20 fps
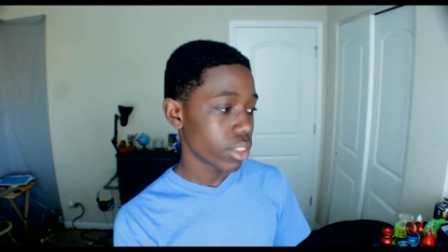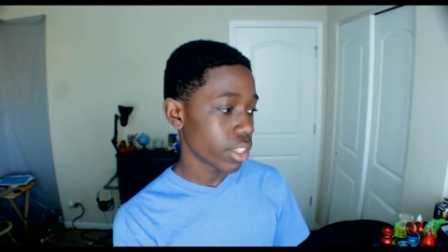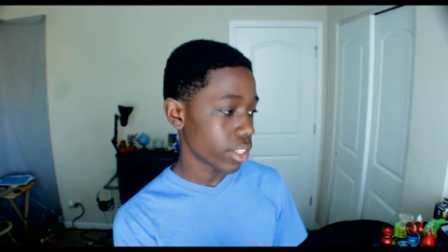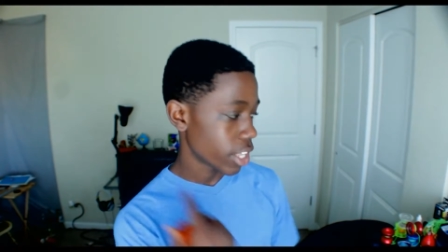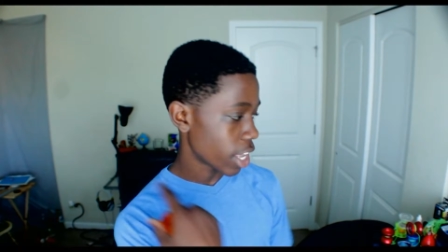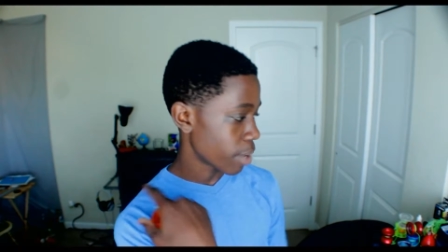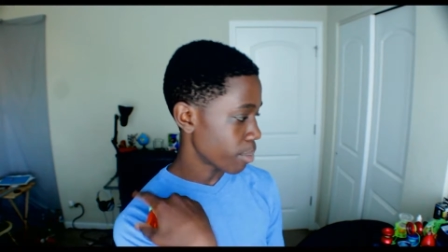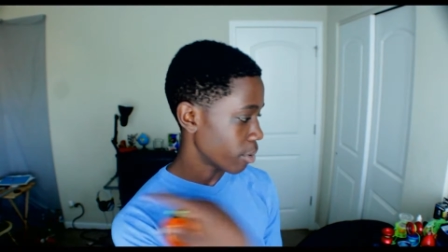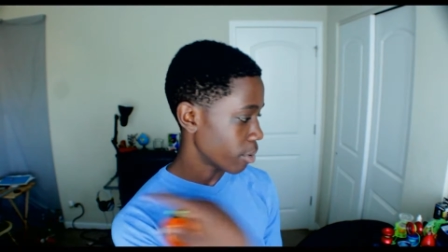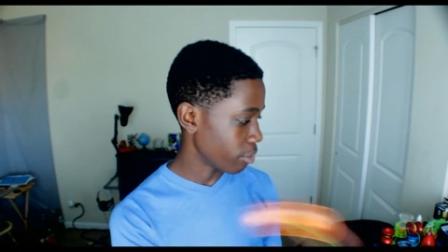the
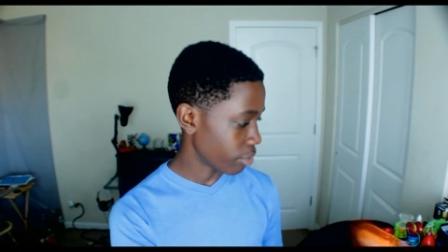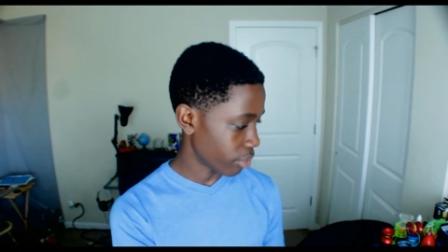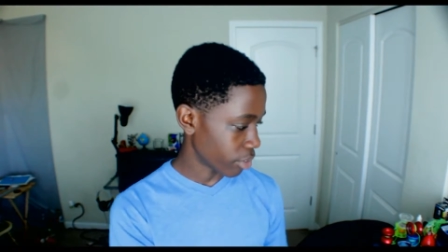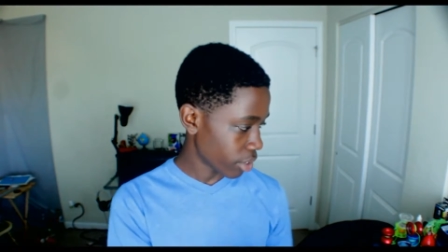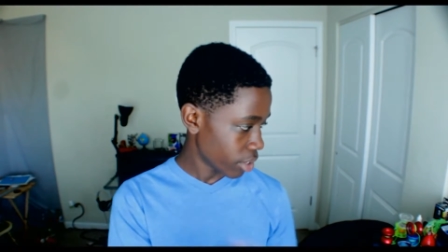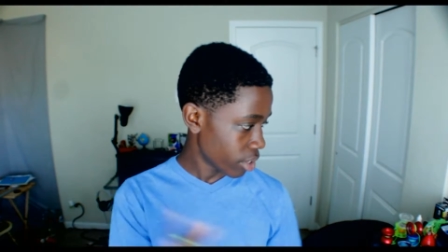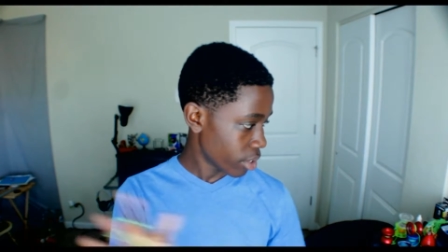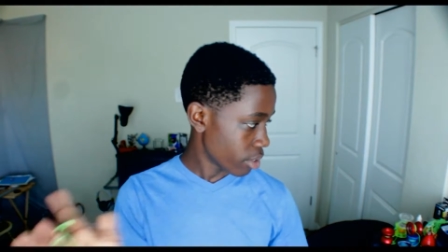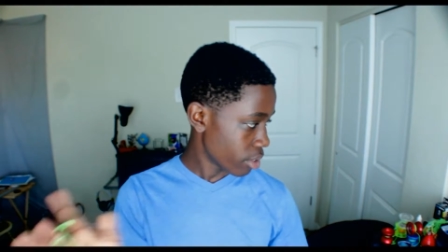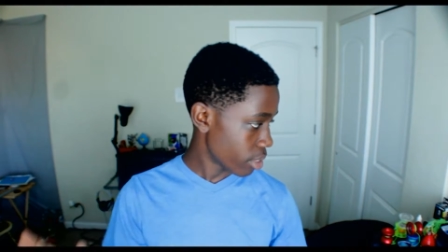type of
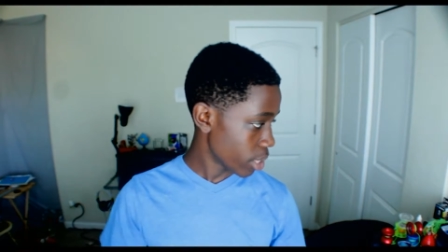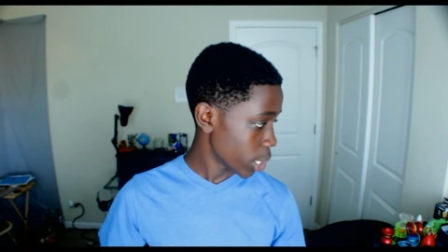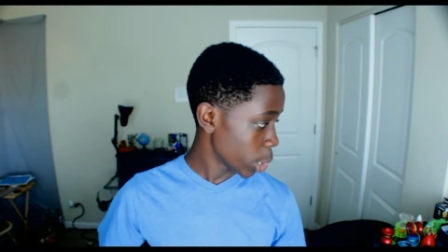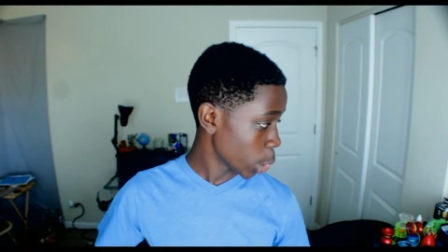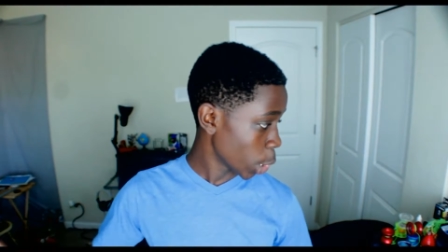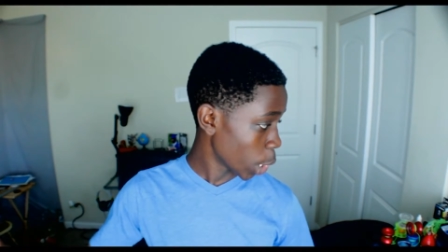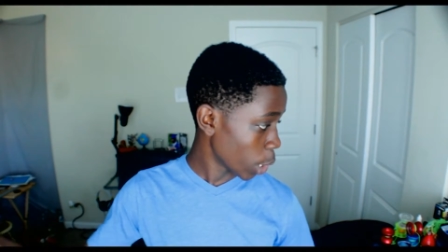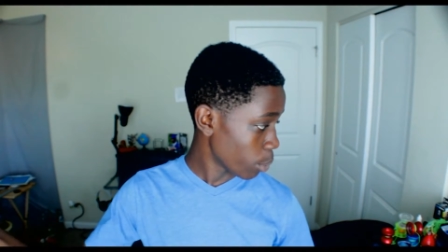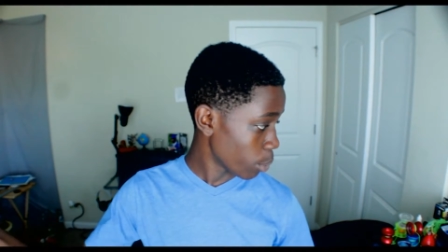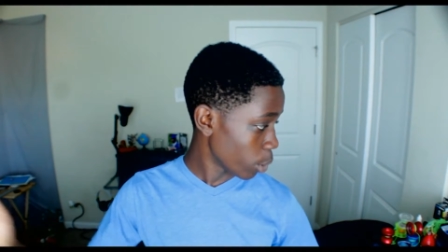
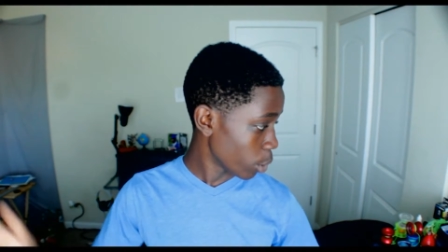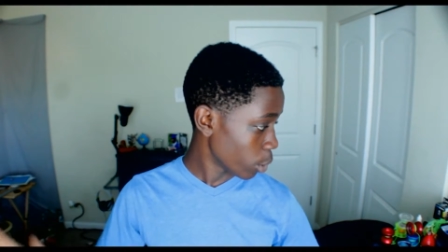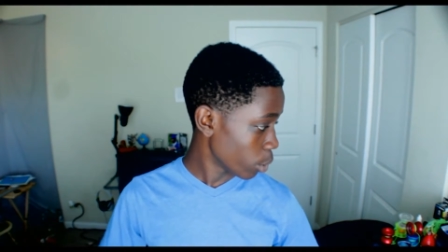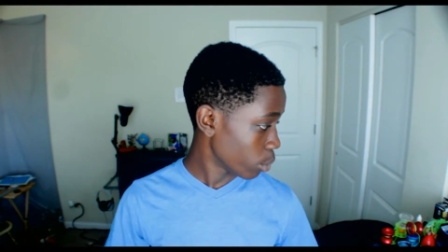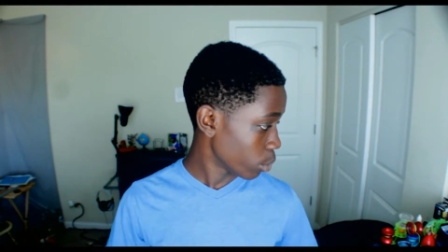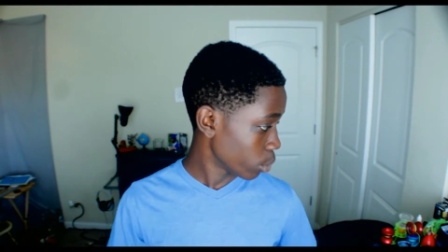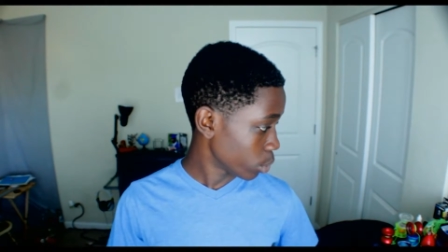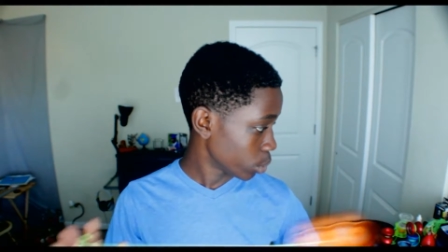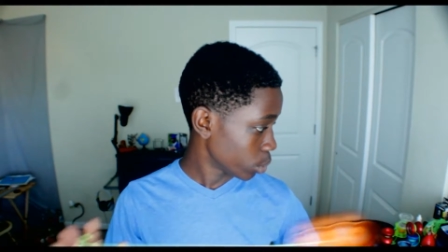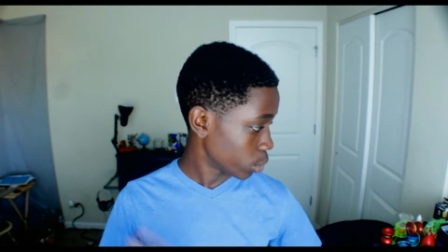thing.
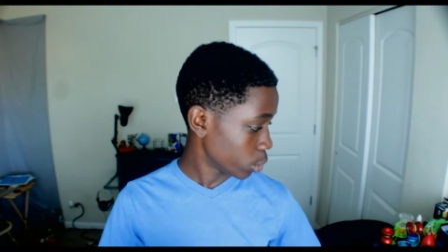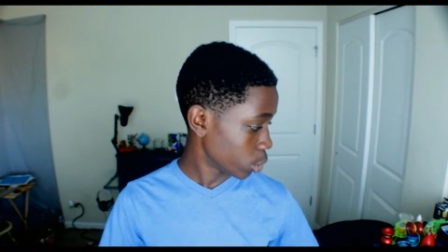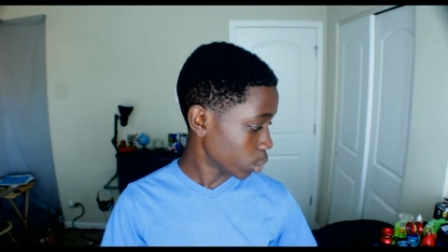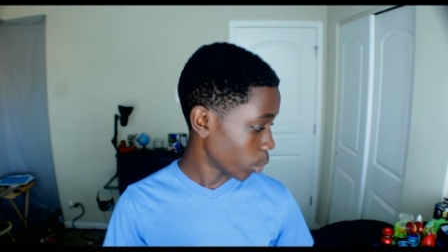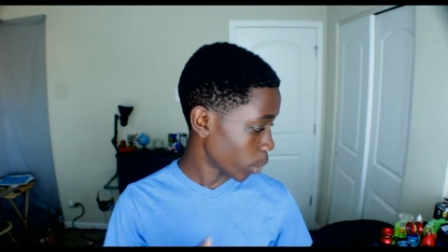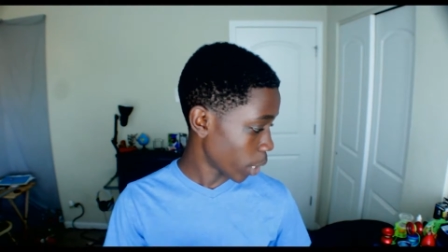So